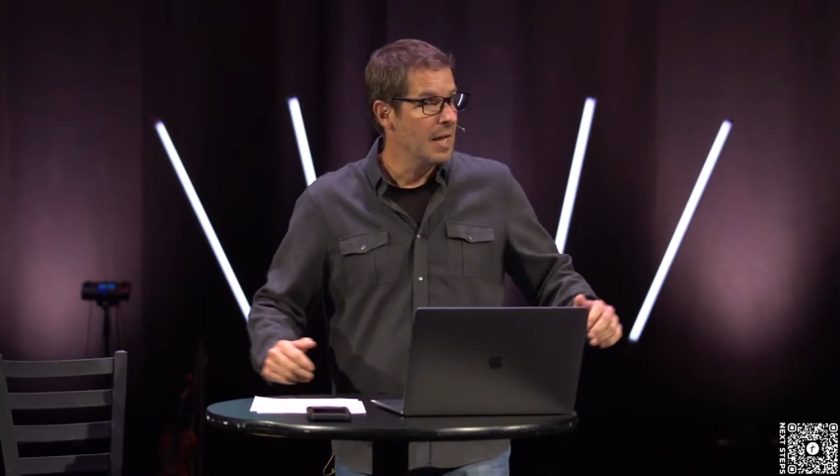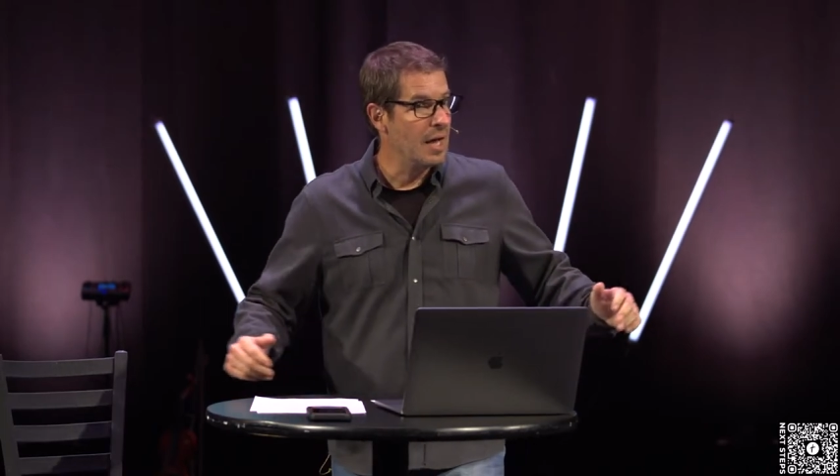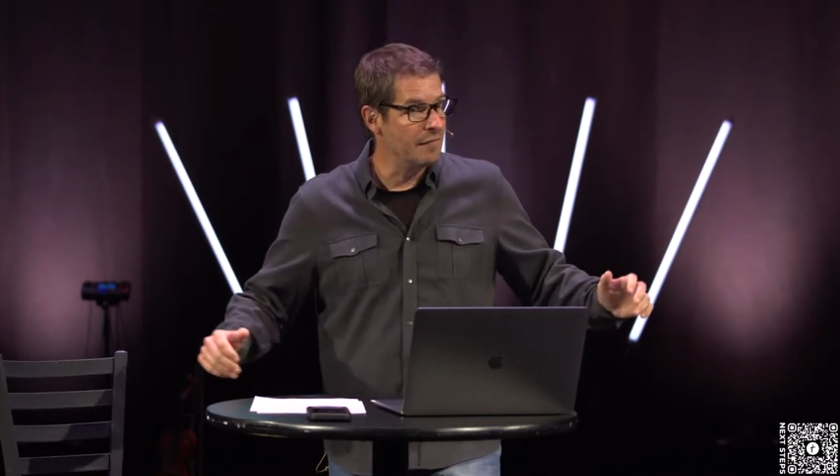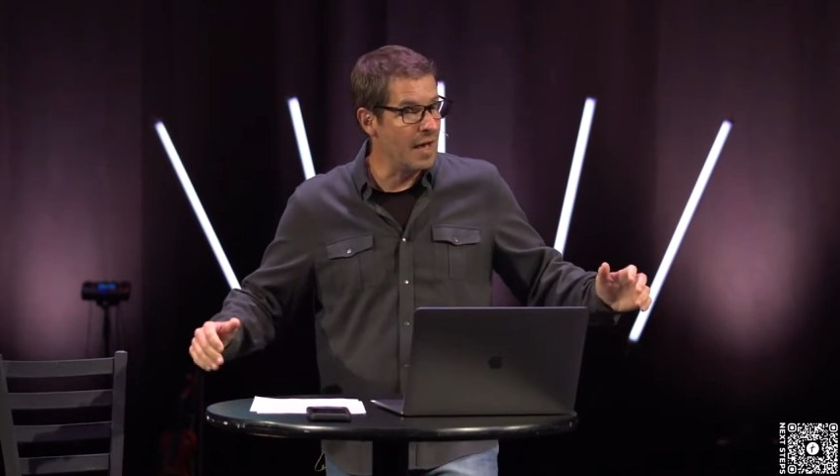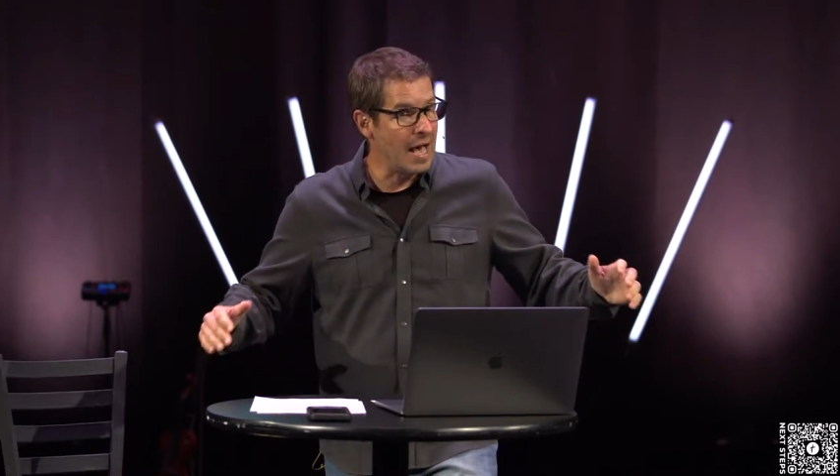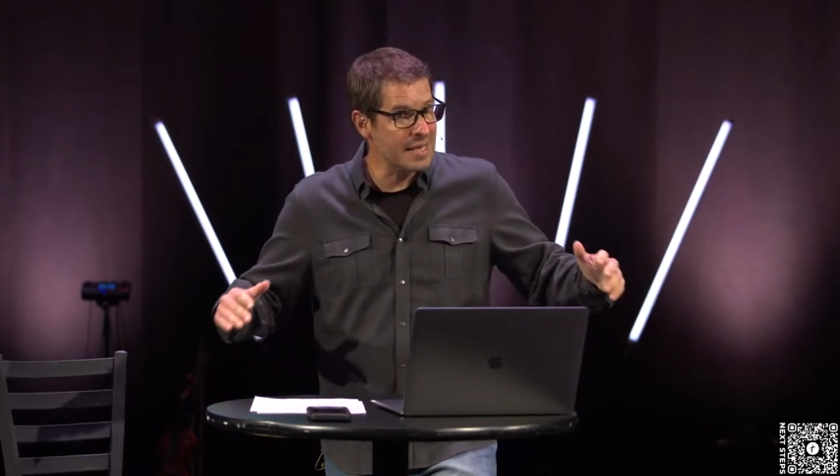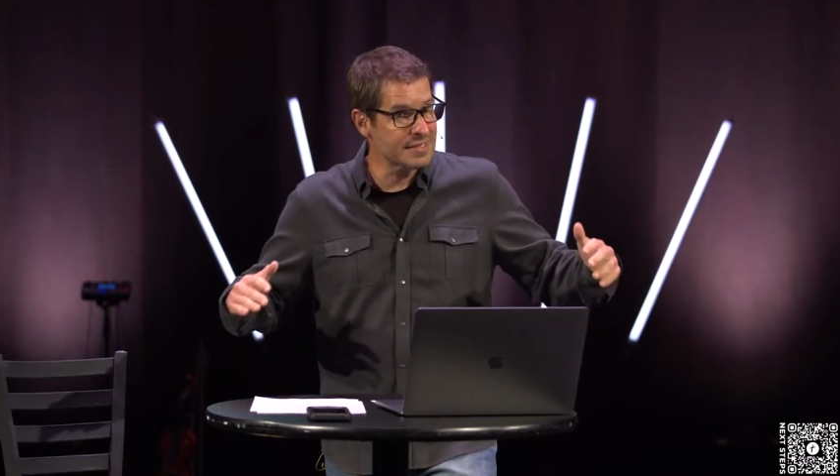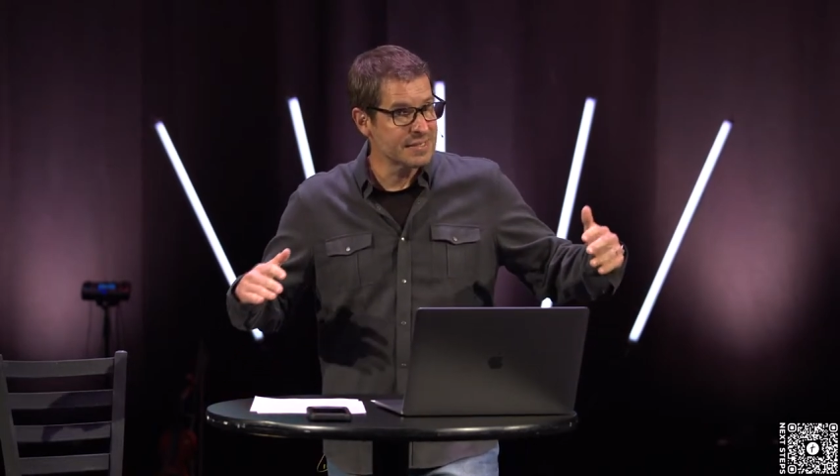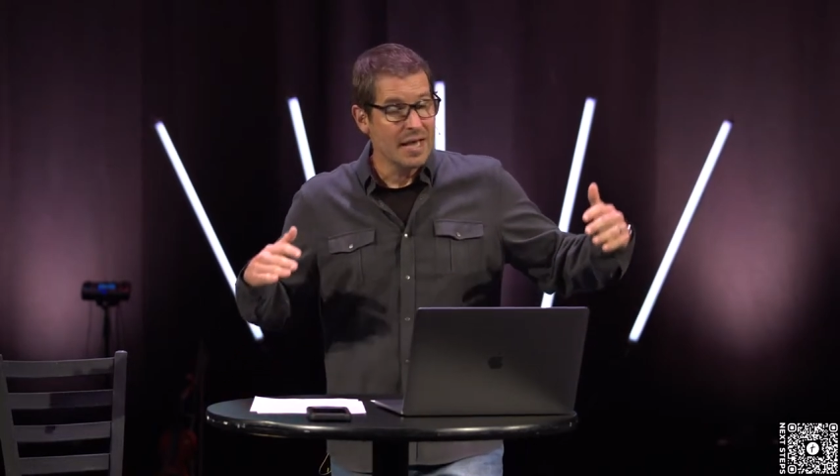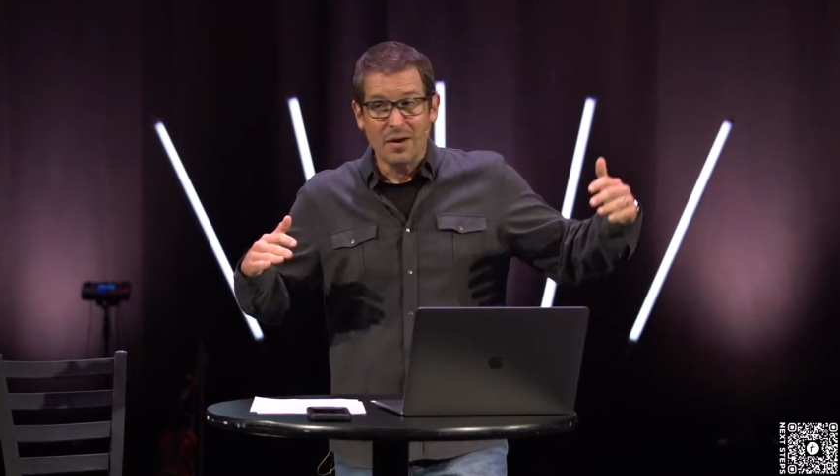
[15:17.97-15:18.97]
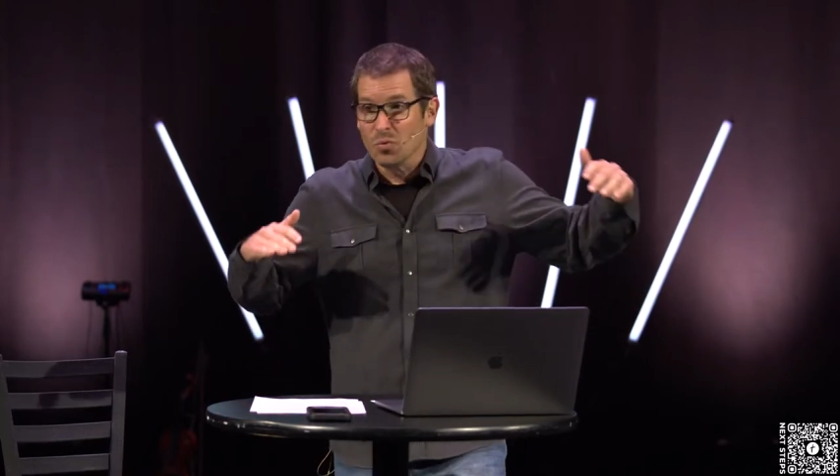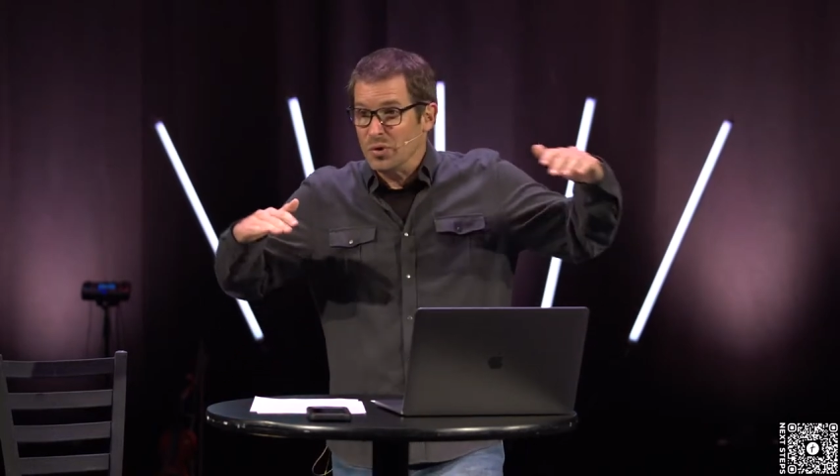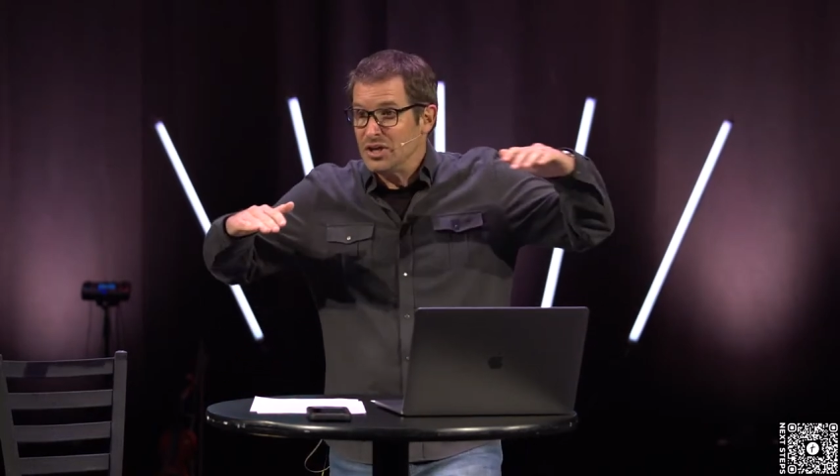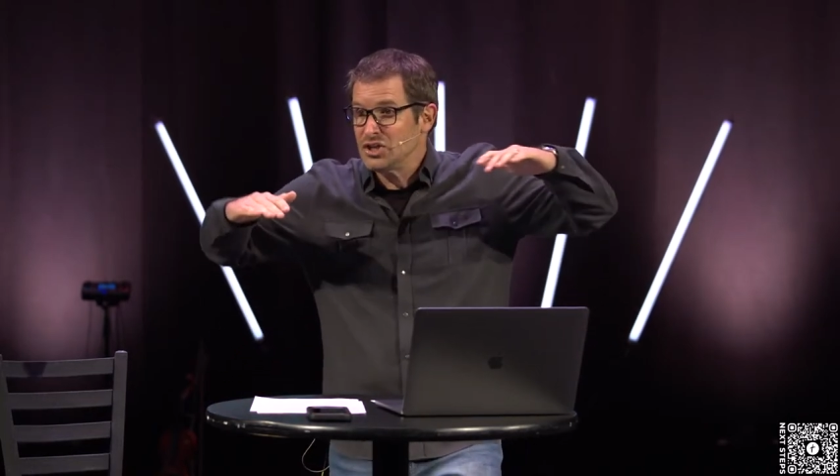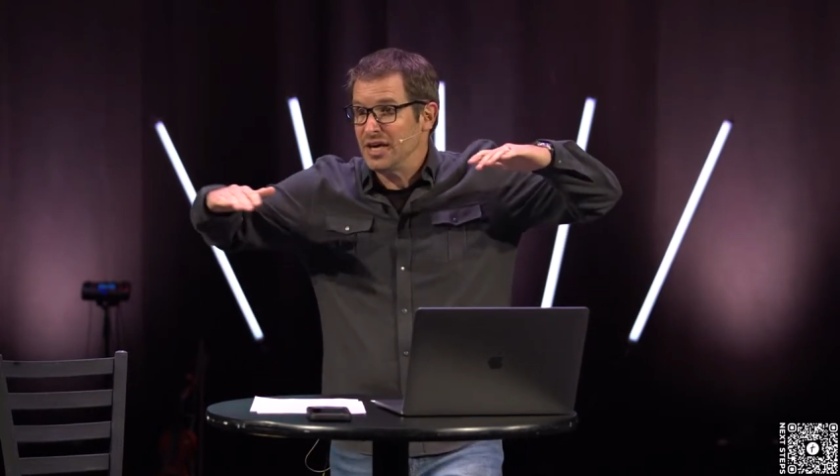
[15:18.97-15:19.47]
of us
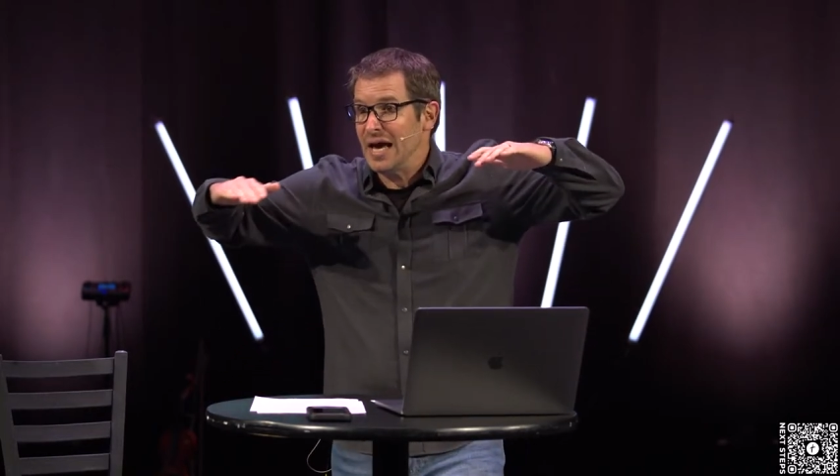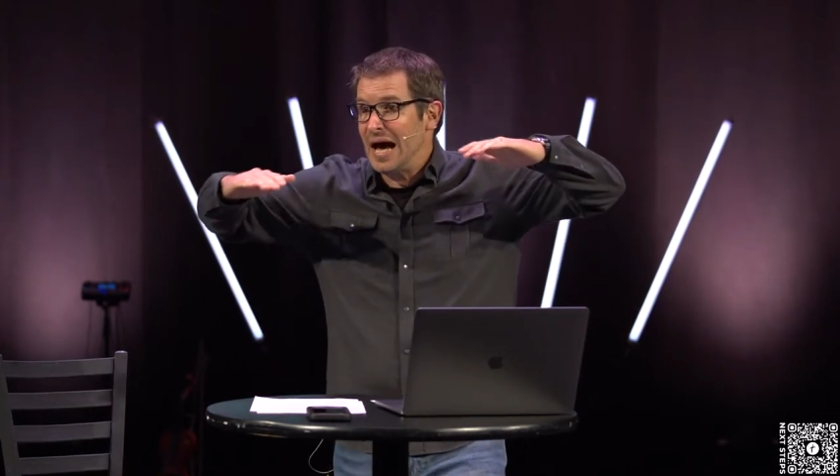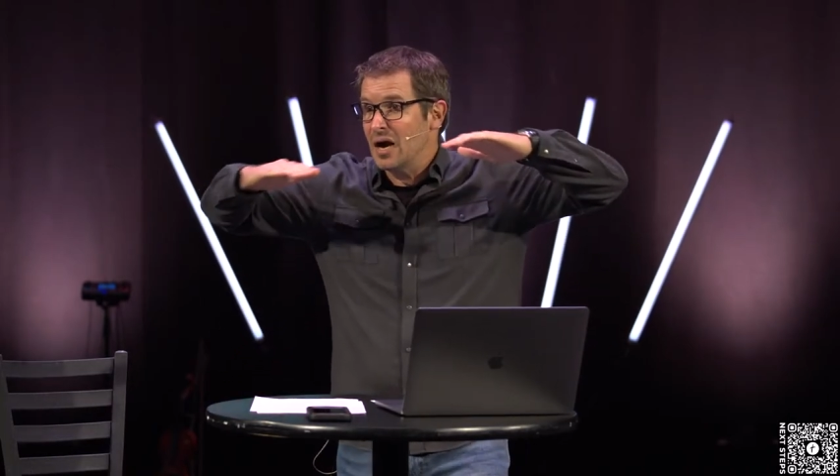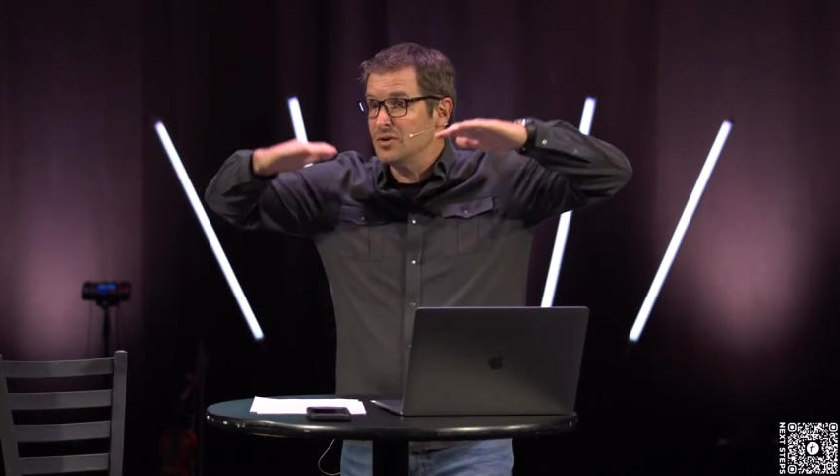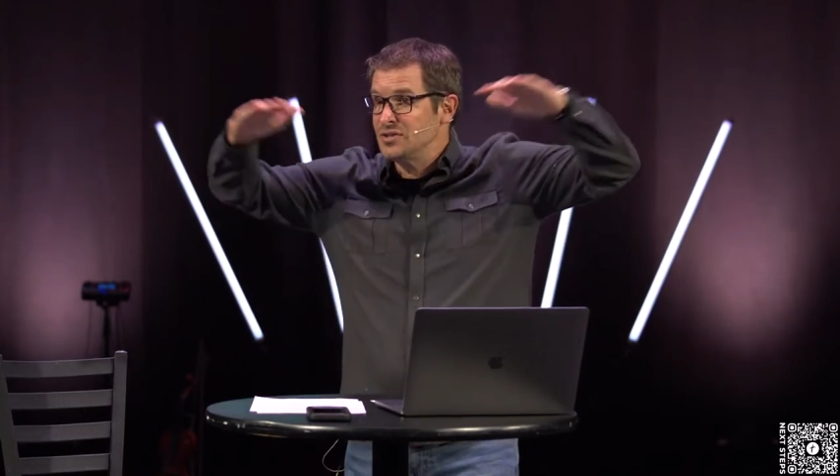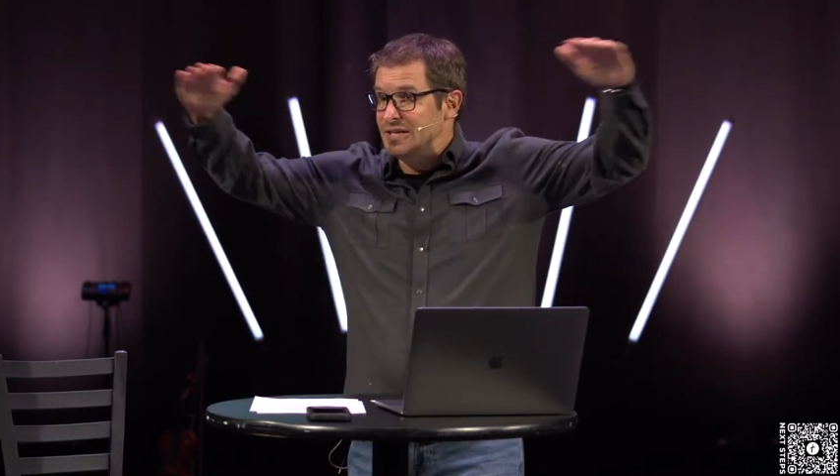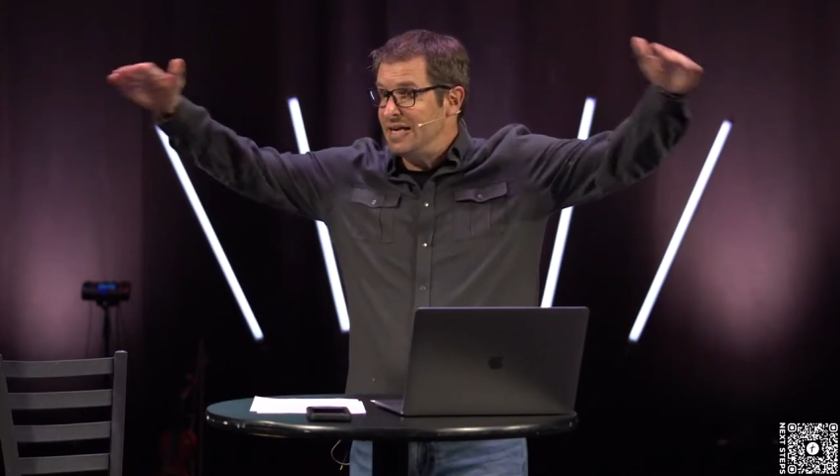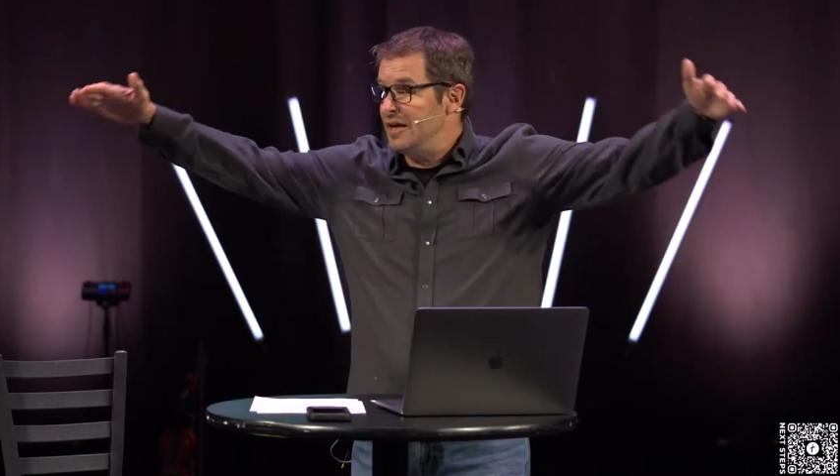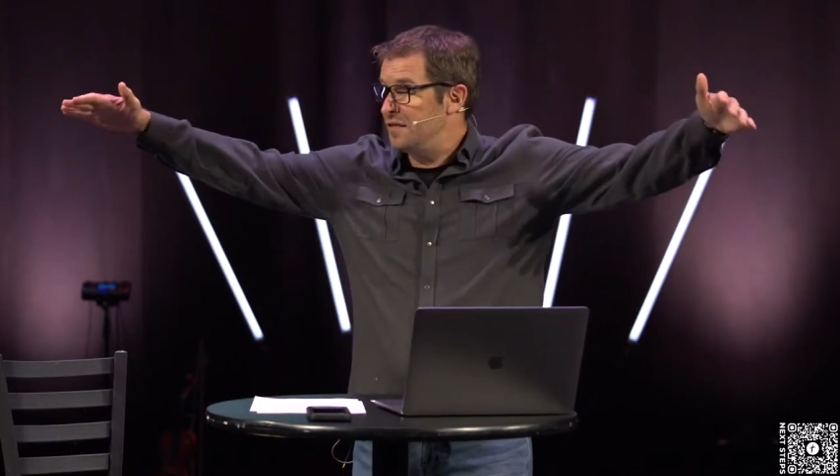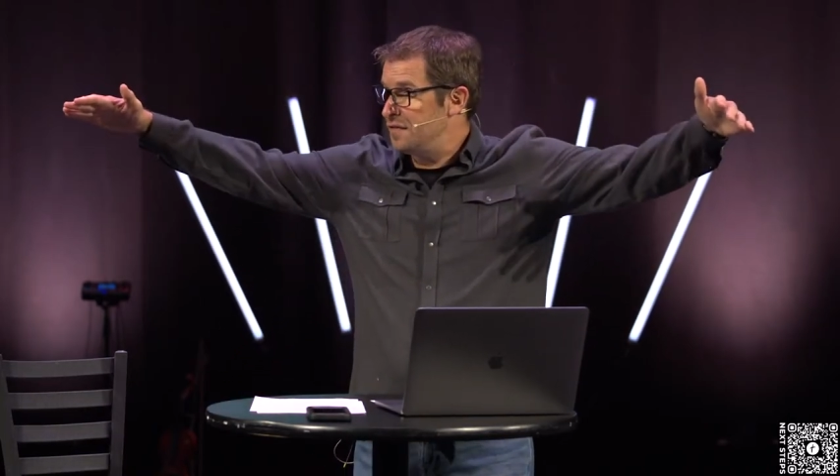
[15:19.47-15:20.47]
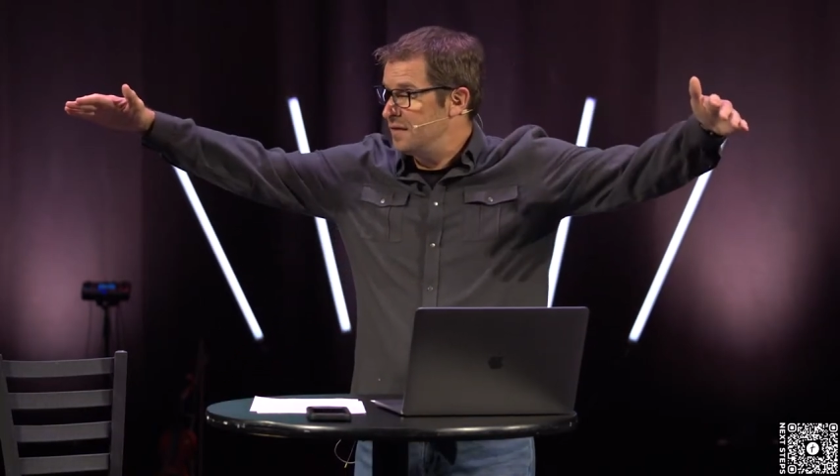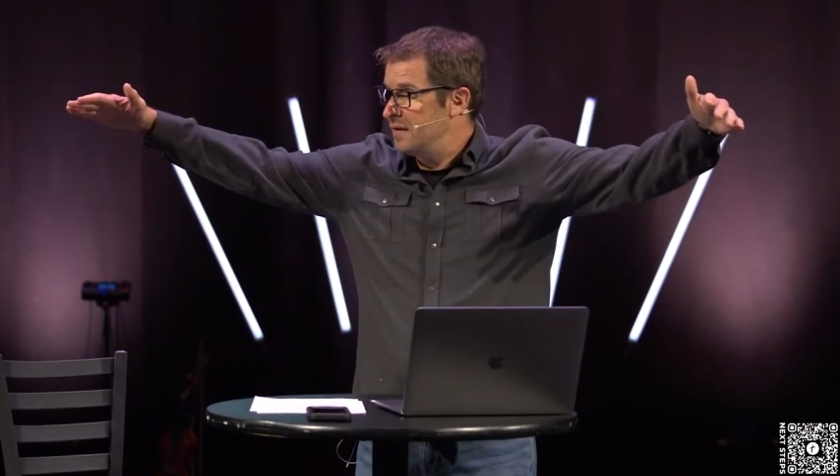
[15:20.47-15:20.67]
reaching our zenith